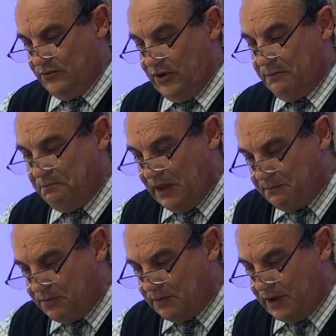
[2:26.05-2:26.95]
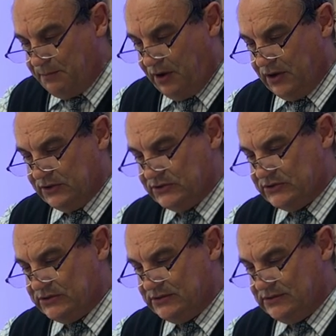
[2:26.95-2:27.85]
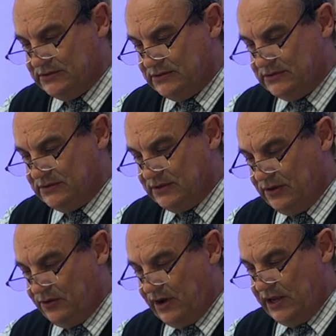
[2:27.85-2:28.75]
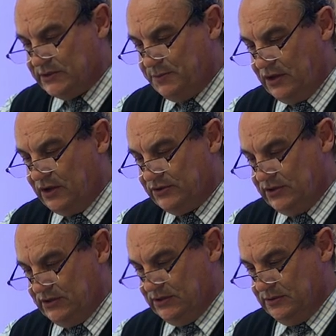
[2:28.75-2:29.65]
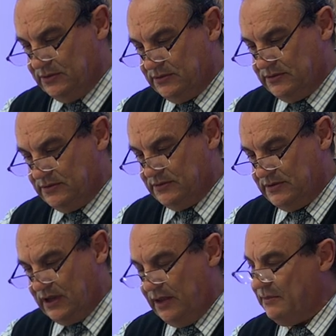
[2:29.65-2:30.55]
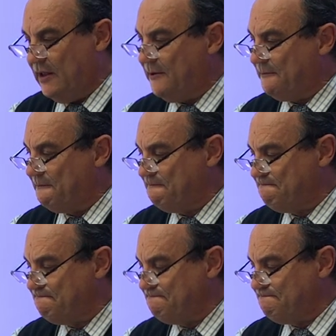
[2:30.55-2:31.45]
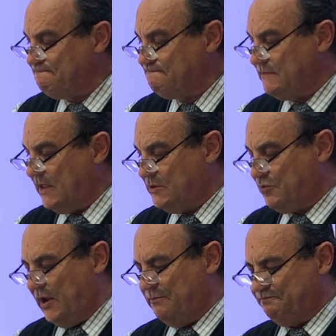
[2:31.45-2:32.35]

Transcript: Remember my bonds. Grace be unto you. Amen. Amen. Let's pray.